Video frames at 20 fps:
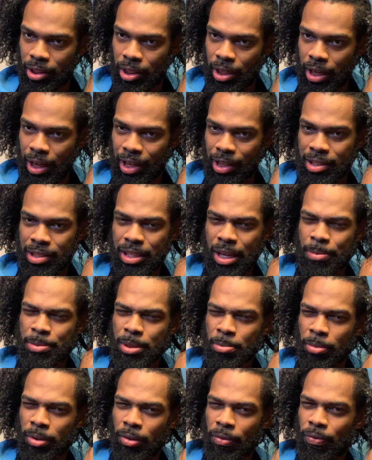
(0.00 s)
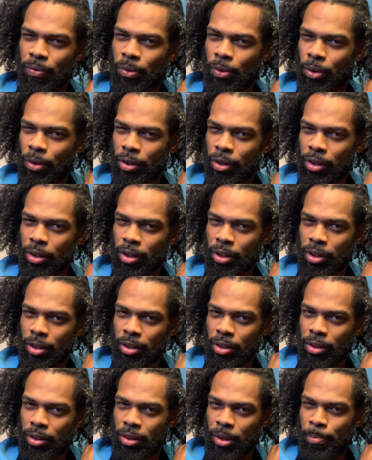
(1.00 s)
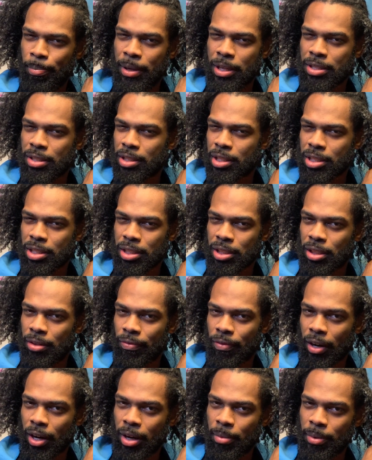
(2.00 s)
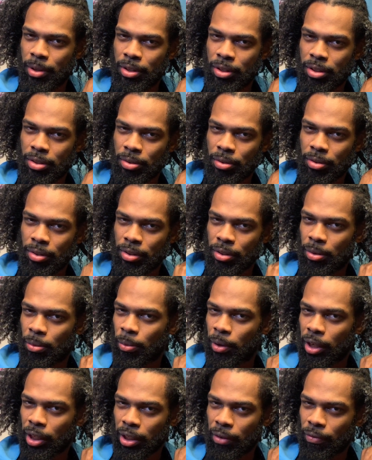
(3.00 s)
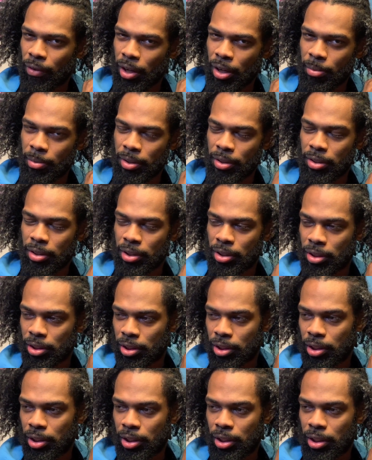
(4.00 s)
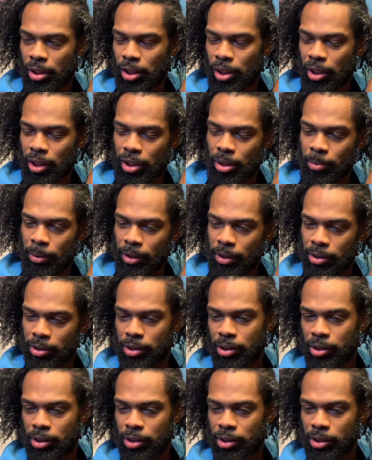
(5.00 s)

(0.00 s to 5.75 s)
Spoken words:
acceptable for the business environment or the work environment. Like, come on.